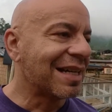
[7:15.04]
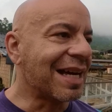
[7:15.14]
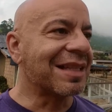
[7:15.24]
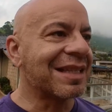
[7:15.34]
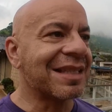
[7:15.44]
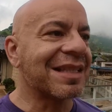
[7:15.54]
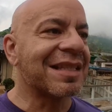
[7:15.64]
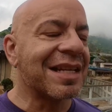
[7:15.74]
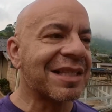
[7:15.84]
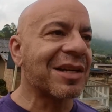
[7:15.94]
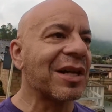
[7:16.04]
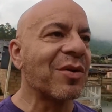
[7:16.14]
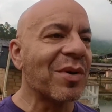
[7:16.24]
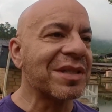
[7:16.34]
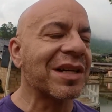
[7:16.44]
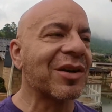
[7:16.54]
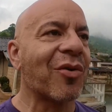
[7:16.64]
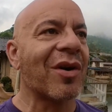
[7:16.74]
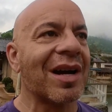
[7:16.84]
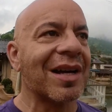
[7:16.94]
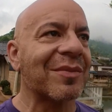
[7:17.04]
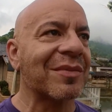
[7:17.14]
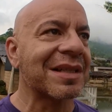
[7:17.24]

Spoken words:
Not that this is necessarily, it wasn't a crime